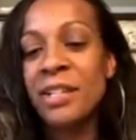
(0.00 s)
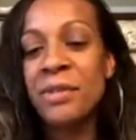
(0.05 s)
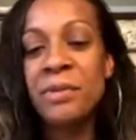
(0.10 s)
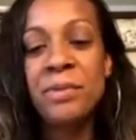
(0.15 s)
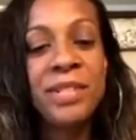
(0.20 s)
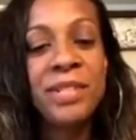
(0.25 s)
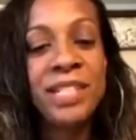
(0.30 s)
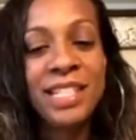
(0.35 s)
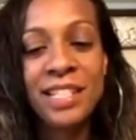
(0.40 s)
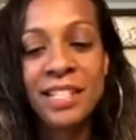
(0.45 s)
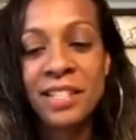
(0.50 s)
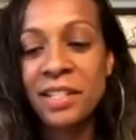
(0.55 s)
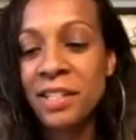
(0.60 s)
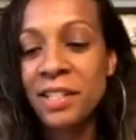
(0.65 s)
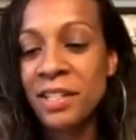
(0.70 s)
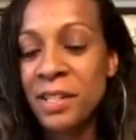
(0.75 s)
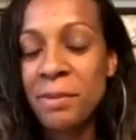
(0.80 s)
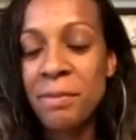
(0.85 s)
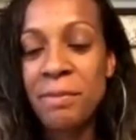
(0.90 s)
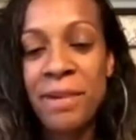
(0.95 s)
It was
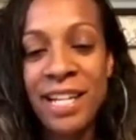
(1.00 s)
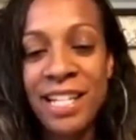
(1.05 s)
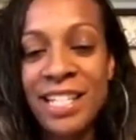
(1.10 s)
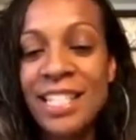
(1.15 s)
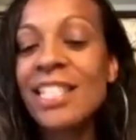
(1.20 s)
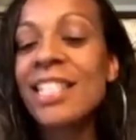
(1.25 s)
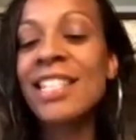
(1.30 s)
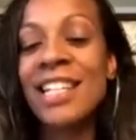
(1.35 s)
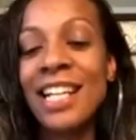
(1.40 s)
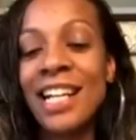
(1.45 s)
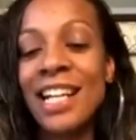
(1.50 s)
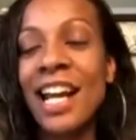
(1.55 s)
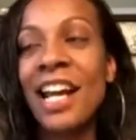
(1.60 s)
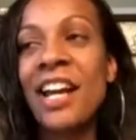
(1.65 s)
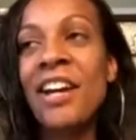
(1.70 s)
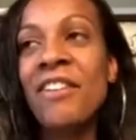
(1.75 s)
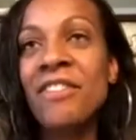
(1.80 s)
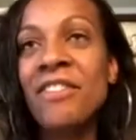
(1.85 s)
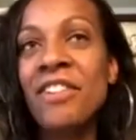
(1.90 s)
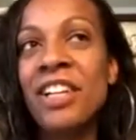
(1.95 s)
the best thing
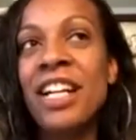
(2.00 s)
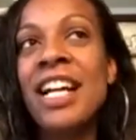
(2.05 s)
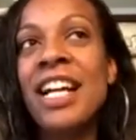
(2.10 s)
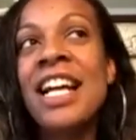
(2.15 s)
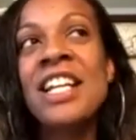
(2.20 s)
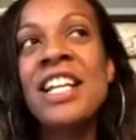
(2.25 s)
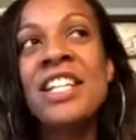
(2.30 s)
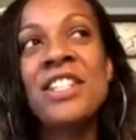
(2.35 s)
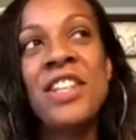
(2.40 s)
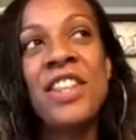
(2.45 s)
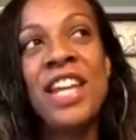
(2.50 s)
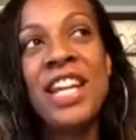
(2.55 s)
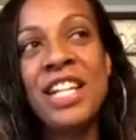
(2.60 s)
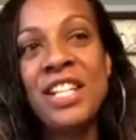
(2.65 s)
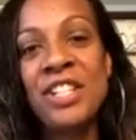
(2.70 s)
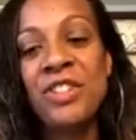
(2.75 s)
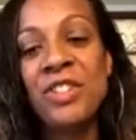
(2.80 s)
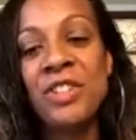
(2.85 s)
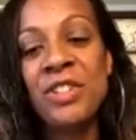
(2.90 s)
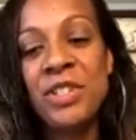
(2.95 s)
ever. So they
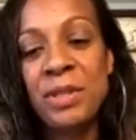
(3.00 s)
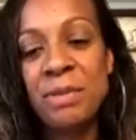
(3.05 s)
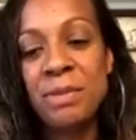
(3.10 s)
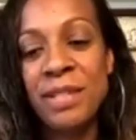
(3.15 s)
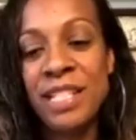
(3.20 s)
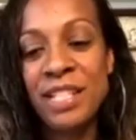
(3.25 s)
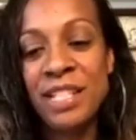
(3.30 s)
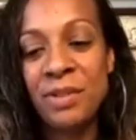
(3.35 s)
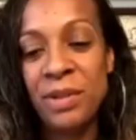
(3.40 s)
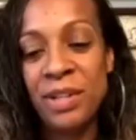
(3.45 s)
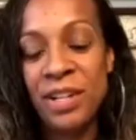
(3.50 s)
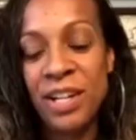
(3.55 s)
introduced me to an